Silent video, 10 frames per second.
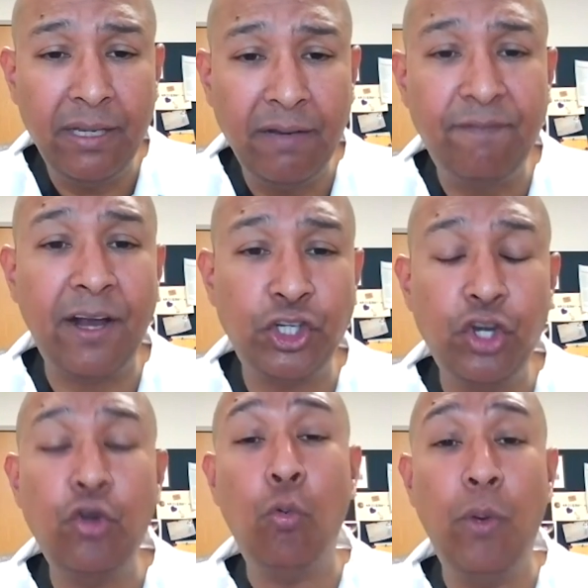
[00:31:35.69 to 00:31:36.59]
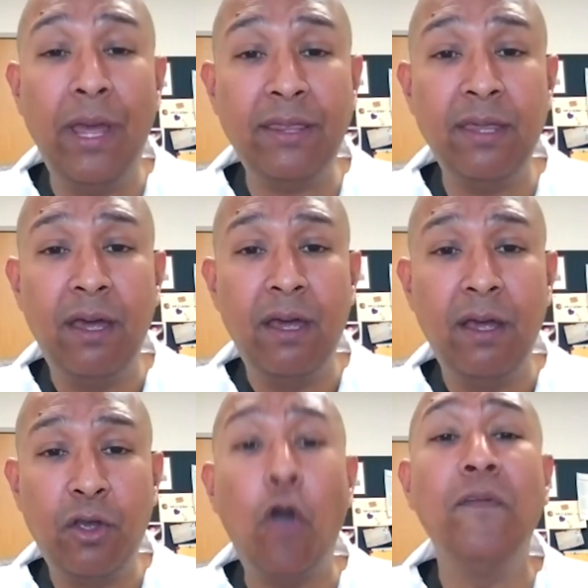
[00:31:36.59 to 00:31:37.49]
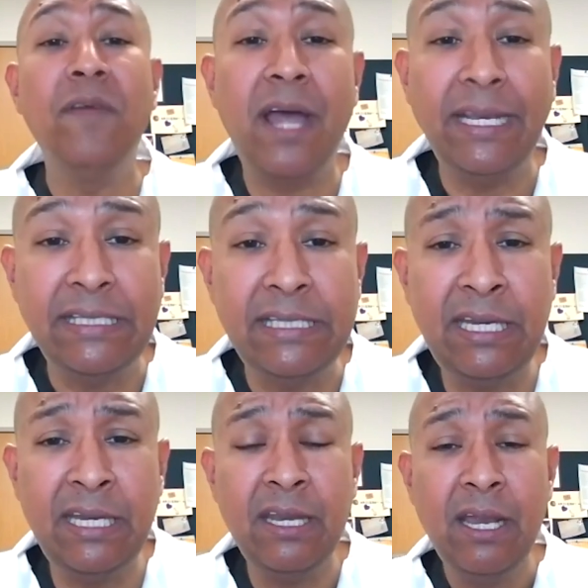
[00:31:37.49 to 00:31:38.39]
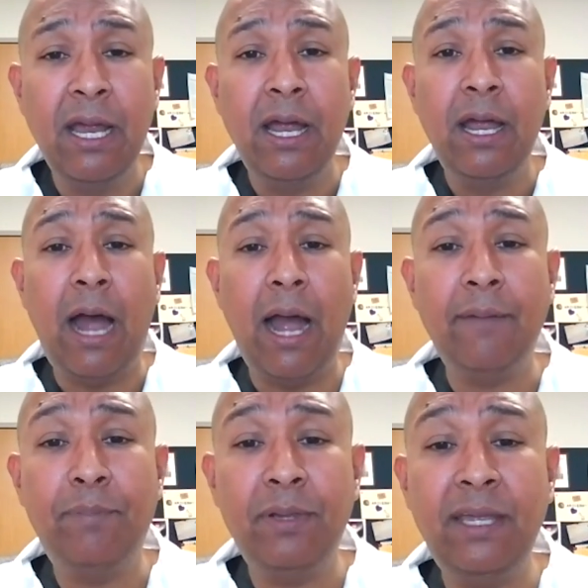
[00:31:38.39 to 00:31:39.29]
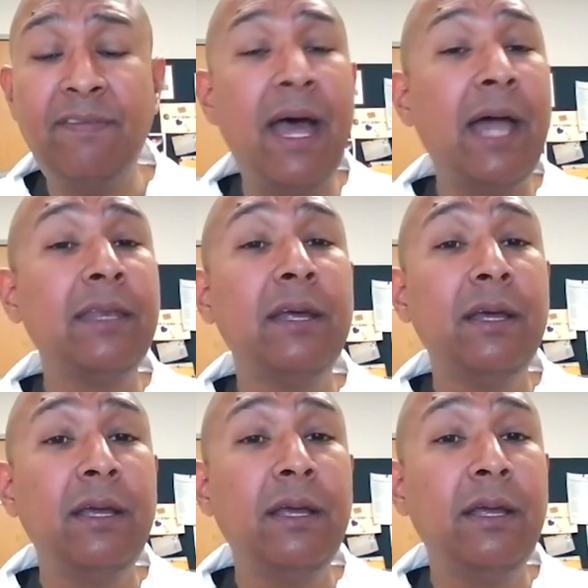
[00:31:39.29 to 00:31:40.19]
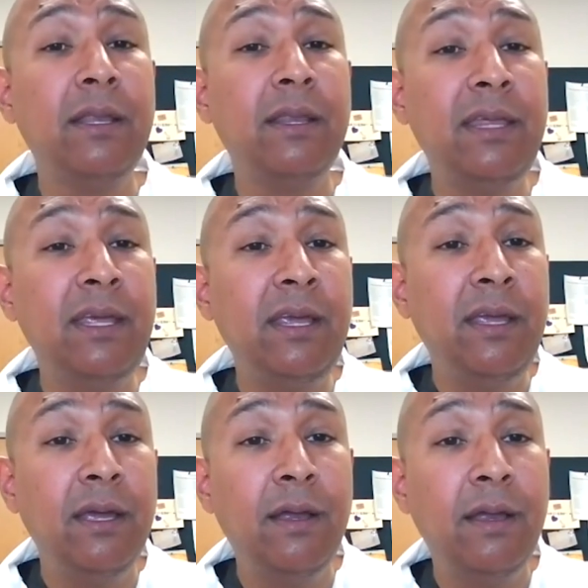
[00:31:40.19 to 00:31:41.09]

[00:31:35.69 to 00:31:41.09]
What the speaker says: infection with COVID-19, I believe that the